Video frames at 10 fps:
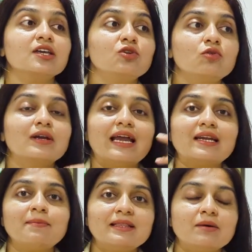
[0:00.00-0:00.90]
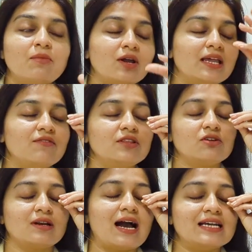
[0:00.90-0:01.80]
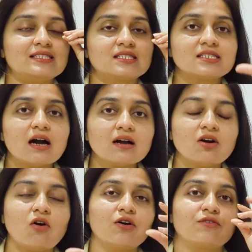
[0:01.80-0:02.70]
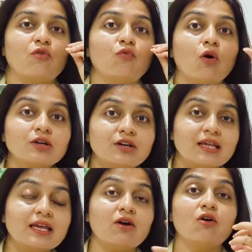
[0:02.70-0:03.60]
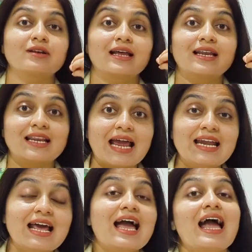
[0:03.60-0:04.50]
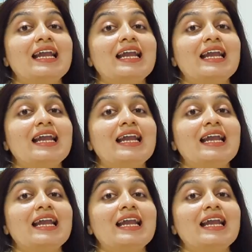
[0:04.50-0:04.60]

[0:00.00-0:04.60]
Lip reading: you get up in the morning with your eyes stuck or watery or red,